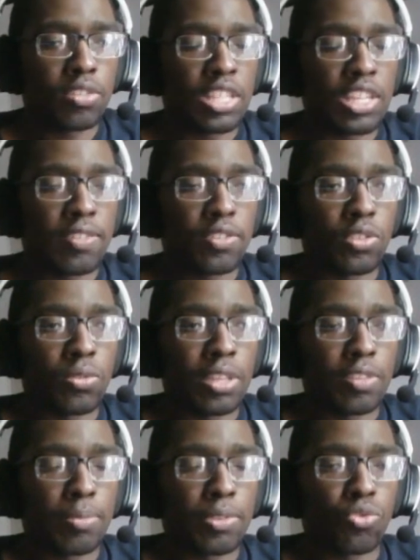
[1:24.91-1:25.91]
TF2
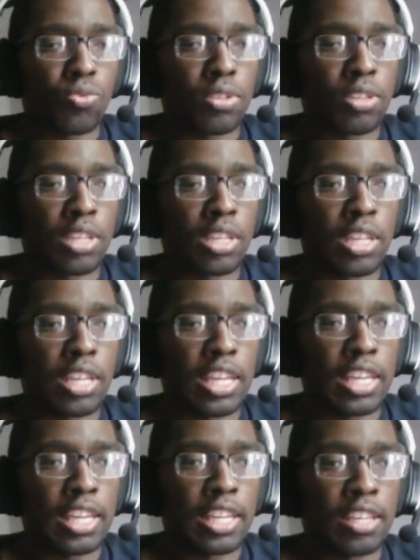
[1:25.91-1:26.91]
that's been trending,
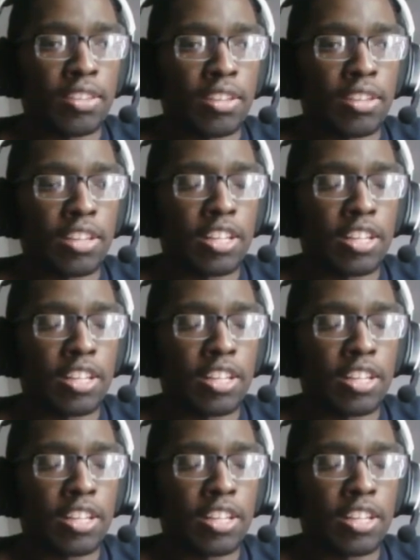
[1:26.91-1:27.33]
and